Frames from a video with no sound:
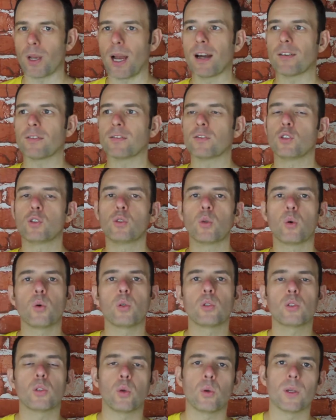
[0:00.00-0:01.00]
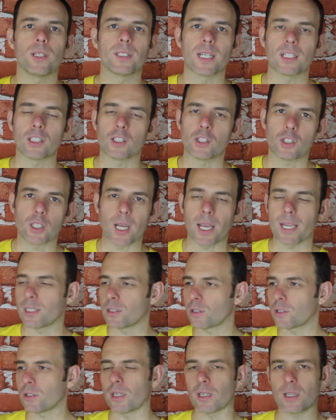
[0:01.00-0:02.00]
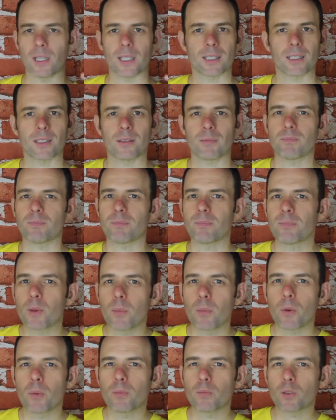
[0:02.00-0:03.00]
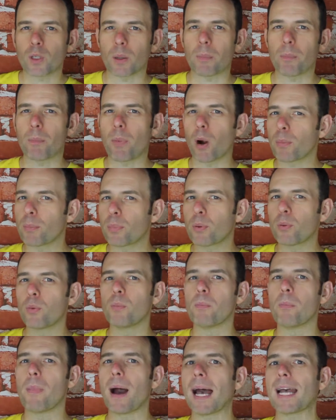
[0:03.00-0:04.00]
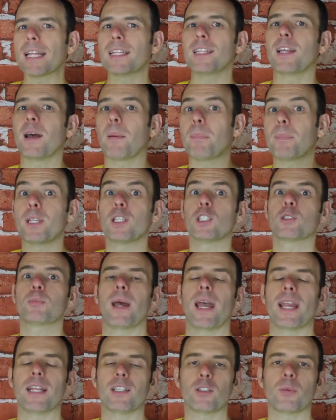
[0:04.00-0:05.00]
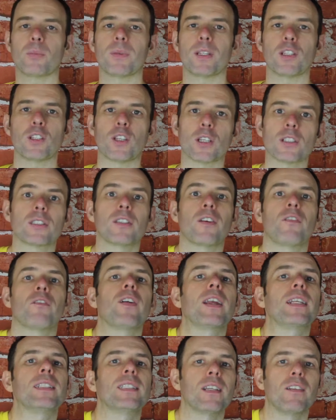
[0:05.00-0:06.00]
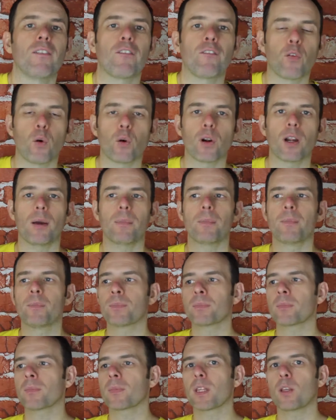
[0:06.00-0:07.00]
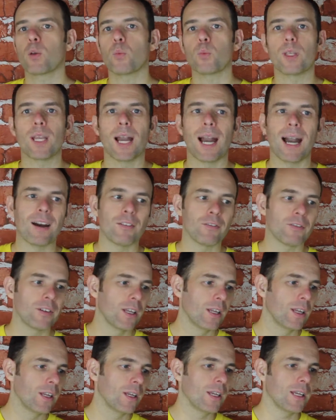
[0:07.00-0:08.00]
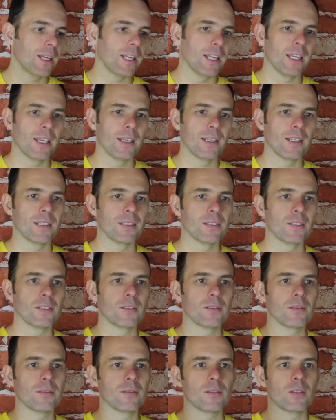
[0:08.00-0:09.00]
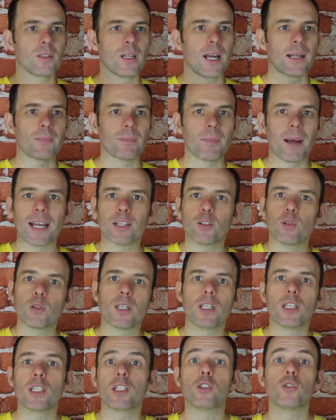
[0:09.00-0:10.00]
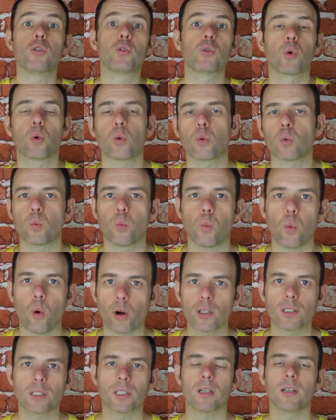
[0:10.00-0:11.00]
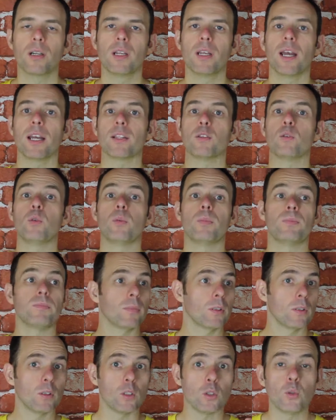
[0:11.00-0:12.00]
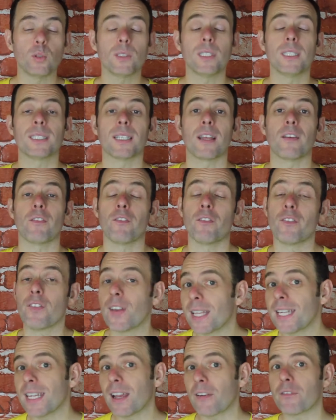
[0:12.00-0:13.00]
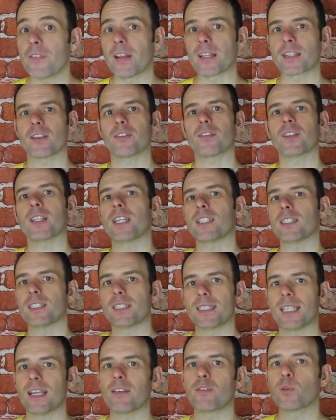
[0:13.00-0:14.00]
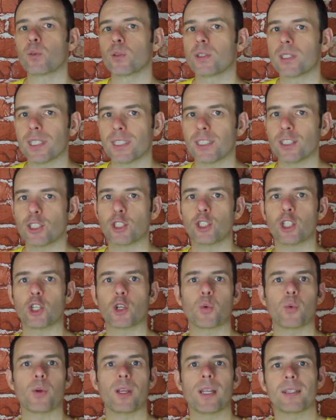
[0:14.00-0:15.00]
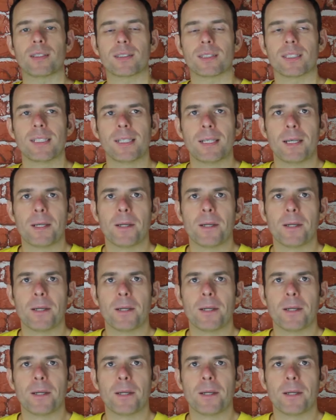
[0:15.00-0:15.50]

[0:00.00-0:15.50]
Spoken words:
We have Joe's, who is a giant sort of like purple man that appears behind him that does the fighting for him. We have a man who can control water and who uses it very effectively in several scenes to create